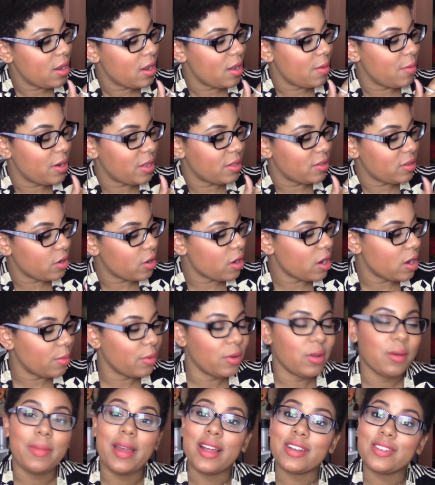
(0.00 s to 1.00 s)
I mean, it's
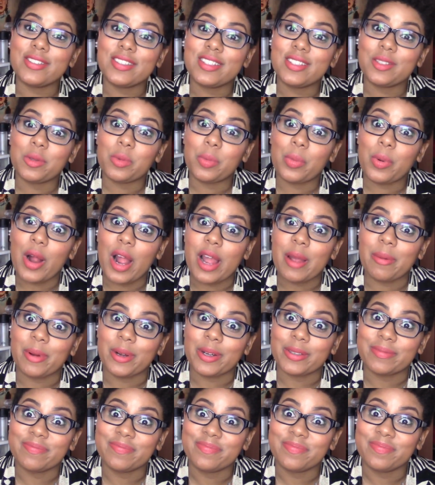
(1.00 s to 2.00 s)
incredible. Imagine this with
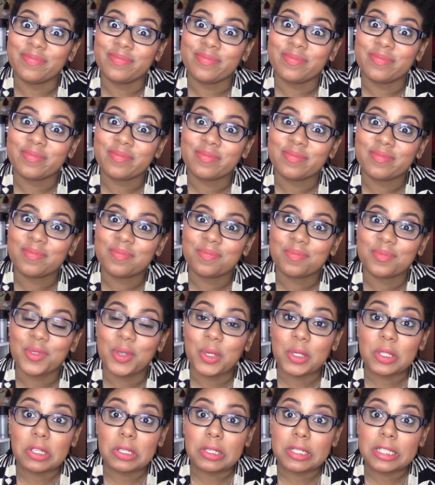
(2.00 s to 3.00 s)
primer
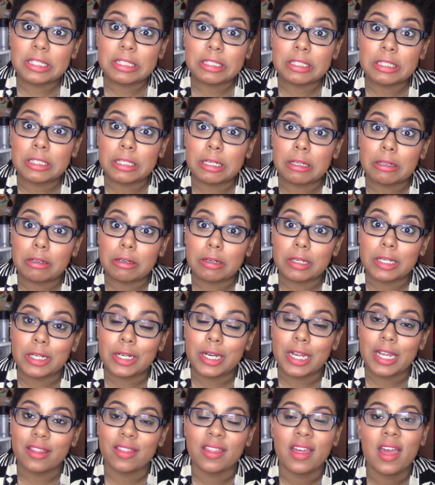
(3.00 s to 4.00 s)
or a little concealer
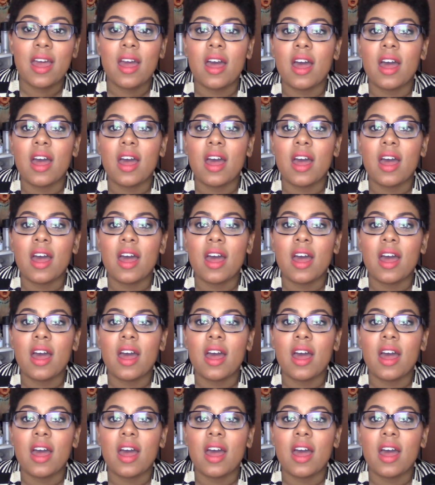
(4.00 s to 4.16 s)
underneath.